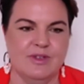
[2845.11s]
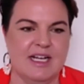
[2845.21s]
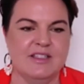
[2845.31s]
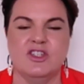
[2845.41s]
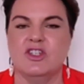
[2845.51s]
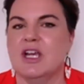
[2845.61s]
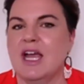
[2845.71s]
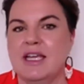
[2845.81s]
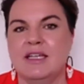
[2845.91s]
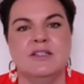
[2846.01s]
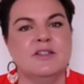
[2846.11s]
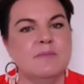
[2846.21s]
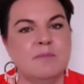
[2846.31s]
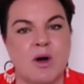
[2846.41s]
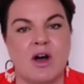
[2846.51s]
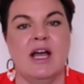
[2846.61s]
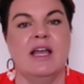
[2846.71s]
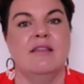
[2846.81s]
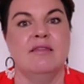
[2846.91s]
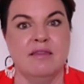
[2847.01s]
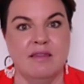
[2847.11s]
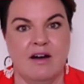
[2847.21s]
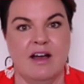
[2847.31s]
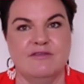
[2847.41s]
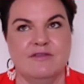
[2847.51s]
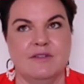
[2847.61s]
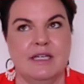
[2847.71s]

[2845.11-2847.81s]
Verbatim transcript: Has changed my life.